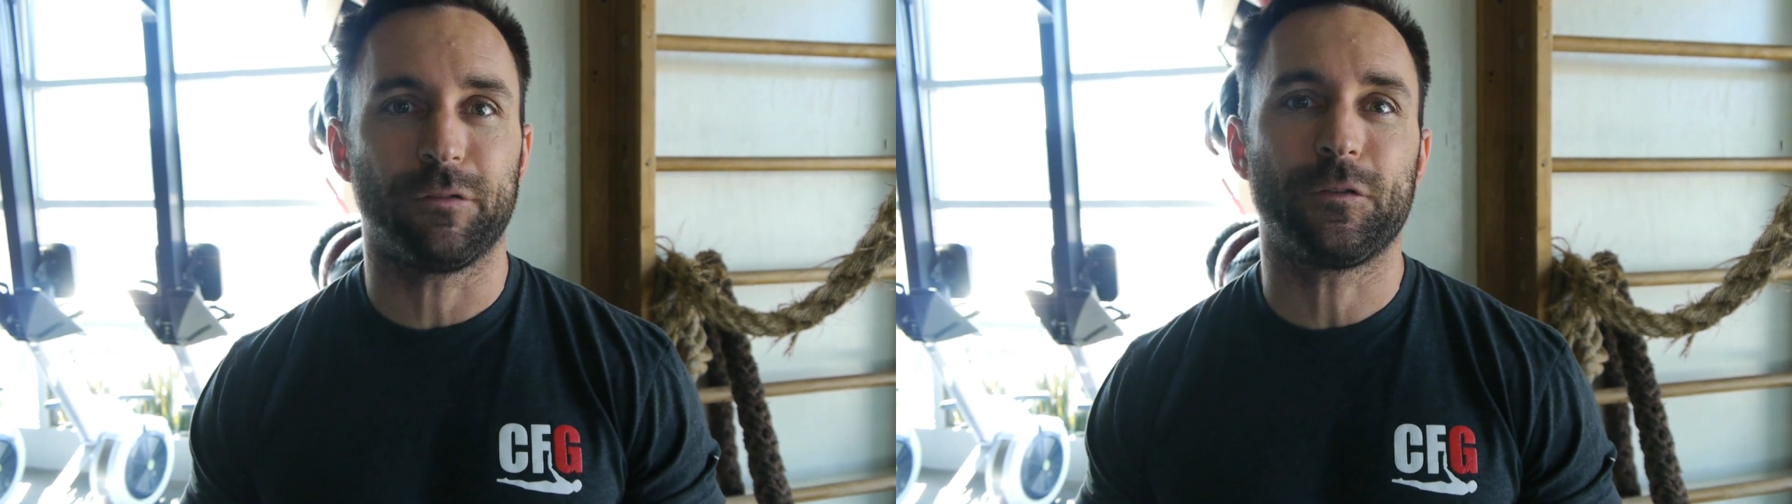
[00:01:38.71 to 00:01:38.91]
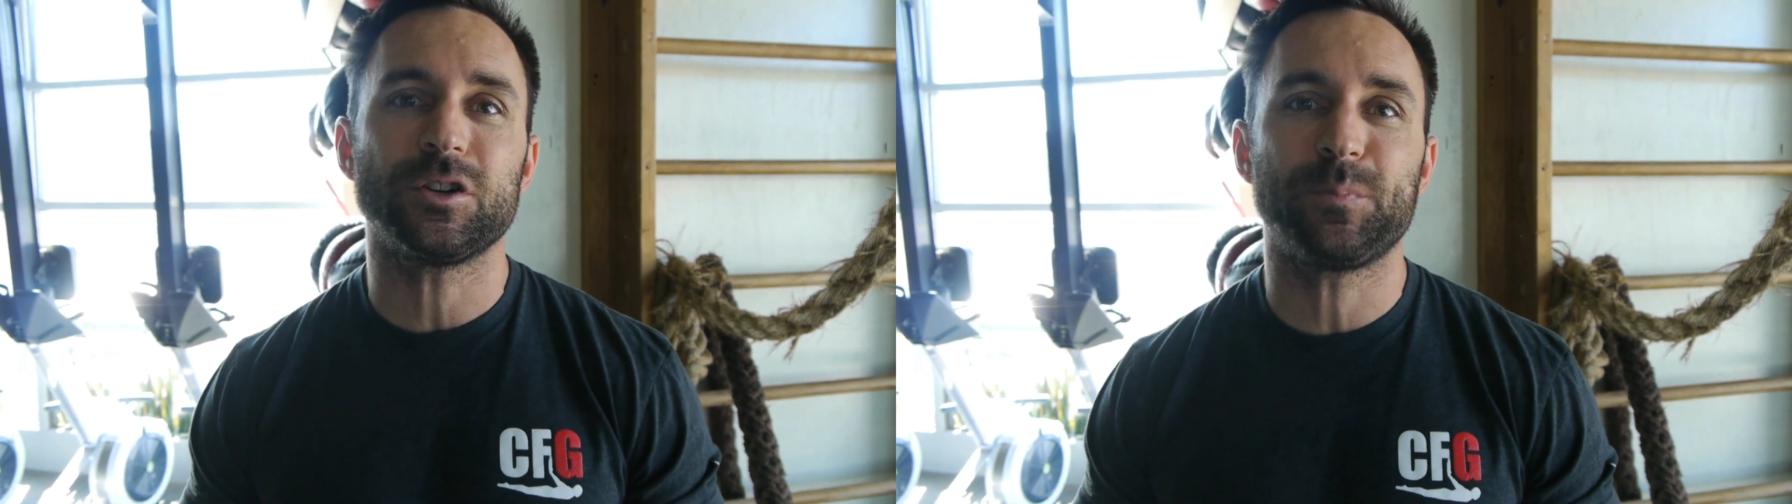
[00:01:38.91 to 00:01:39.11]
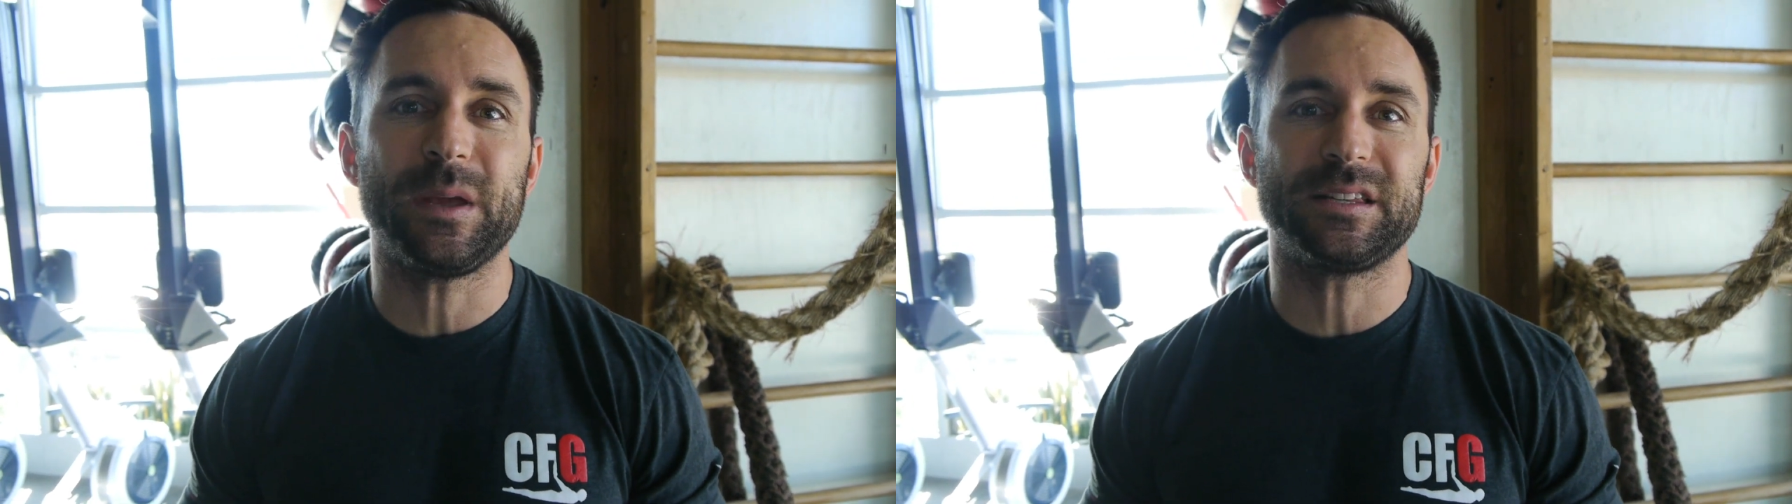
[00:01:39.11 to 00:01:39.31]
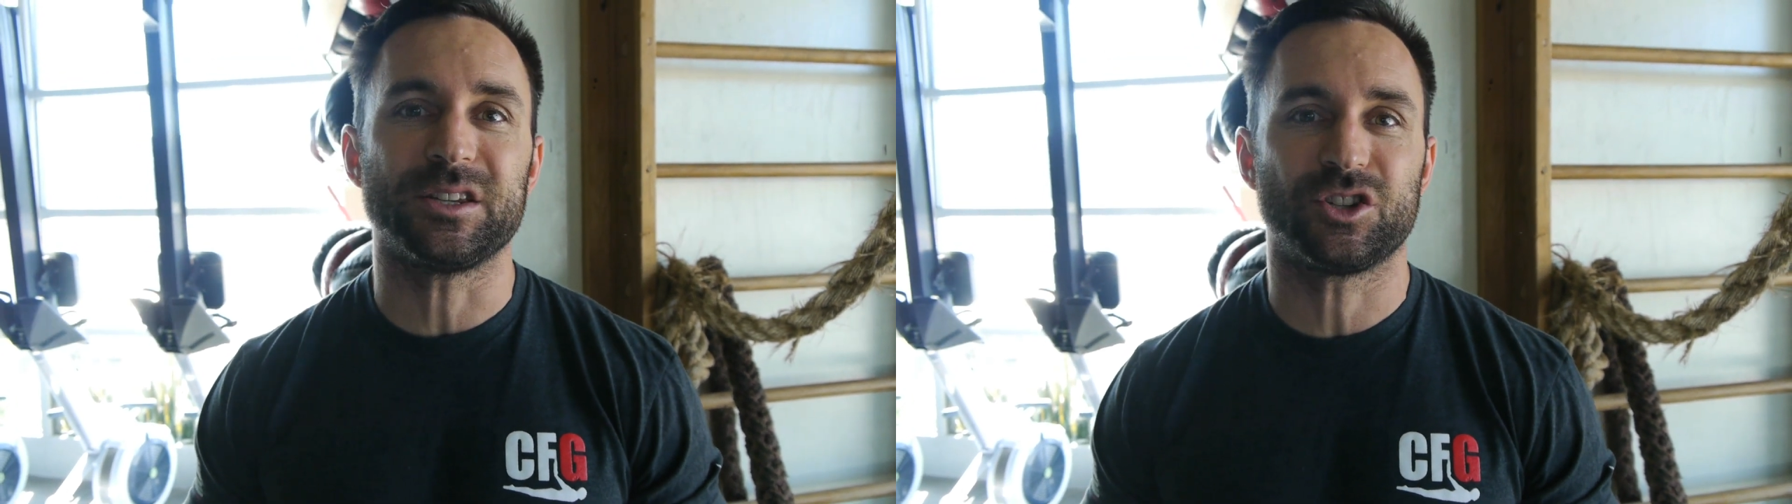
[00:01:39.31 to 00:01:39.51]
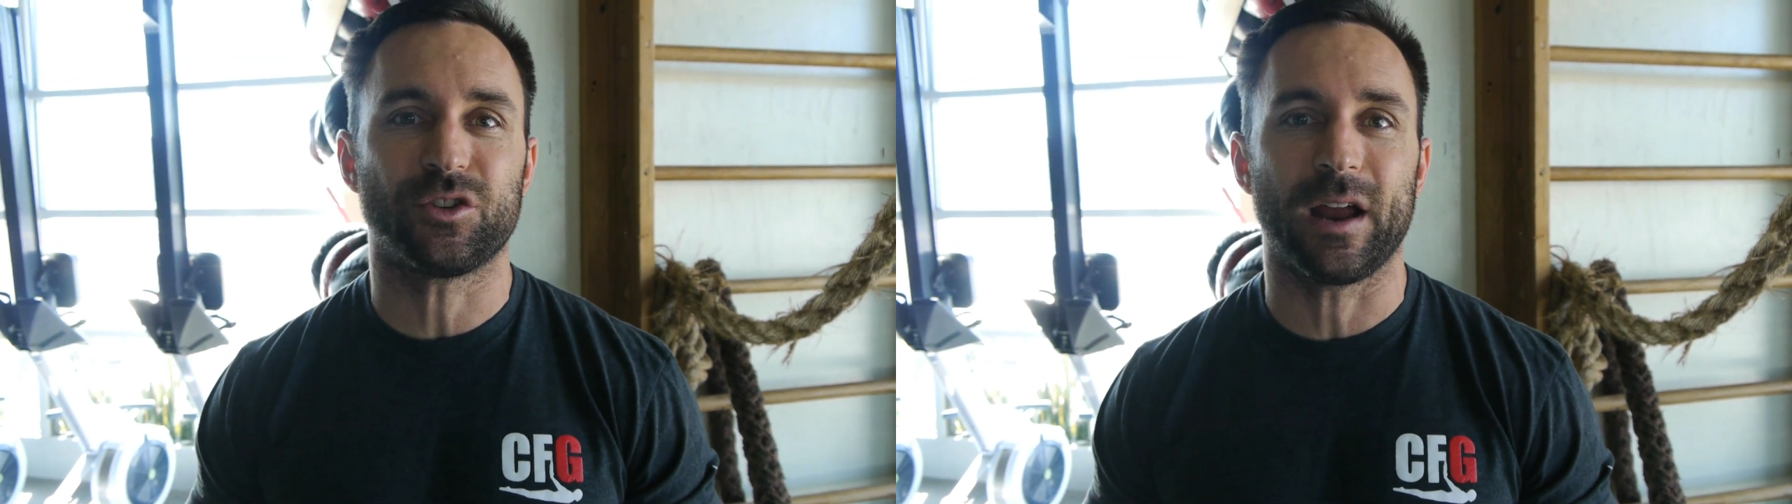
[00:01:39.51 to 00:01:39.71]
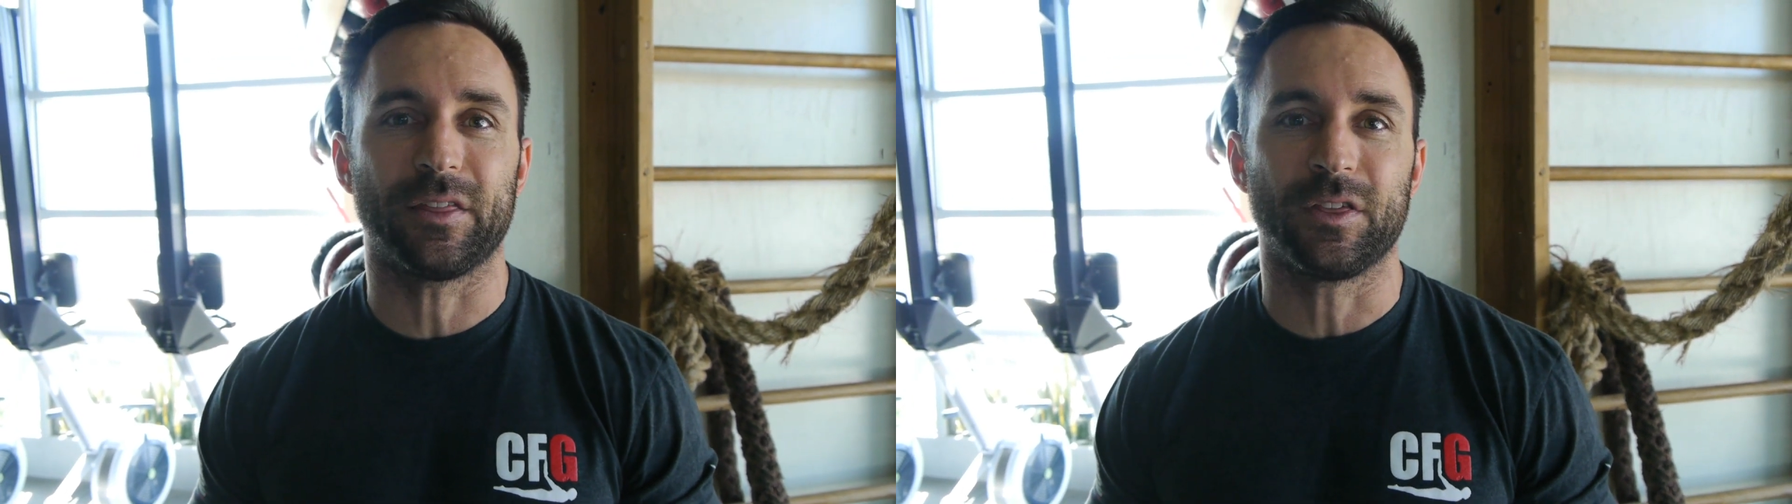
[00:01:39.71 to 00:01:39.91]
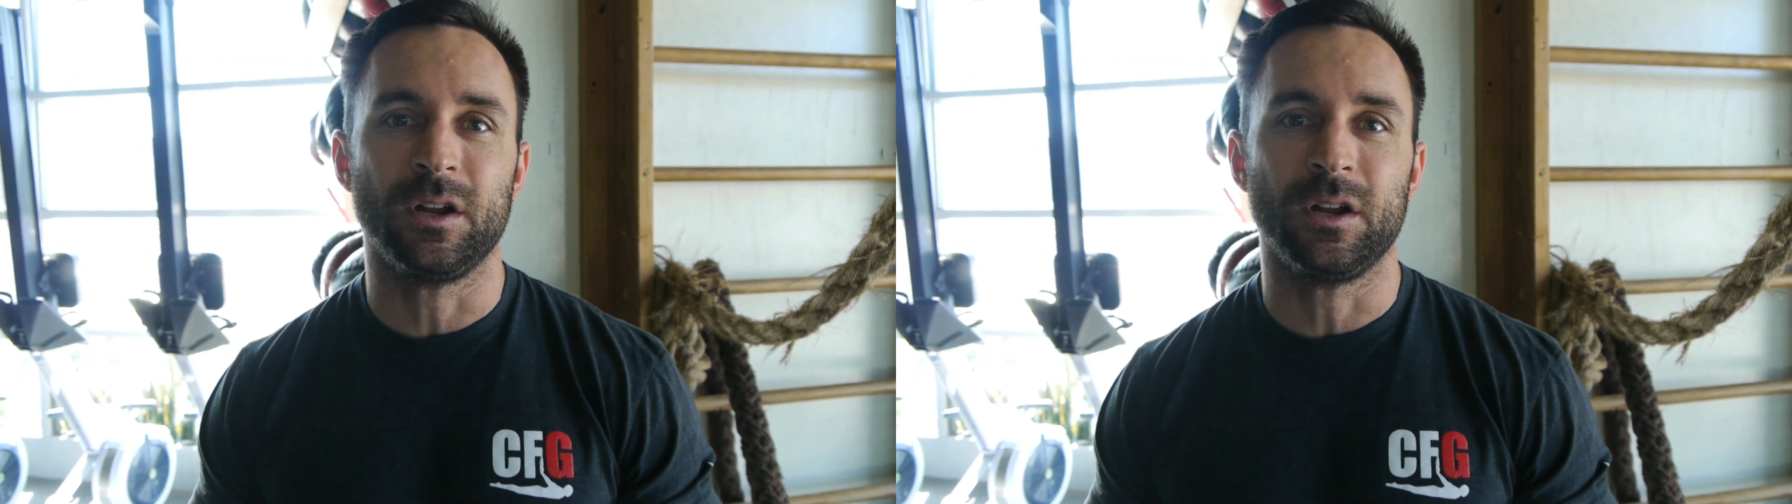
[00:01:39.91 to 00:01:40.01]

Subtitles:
The first piece is strength.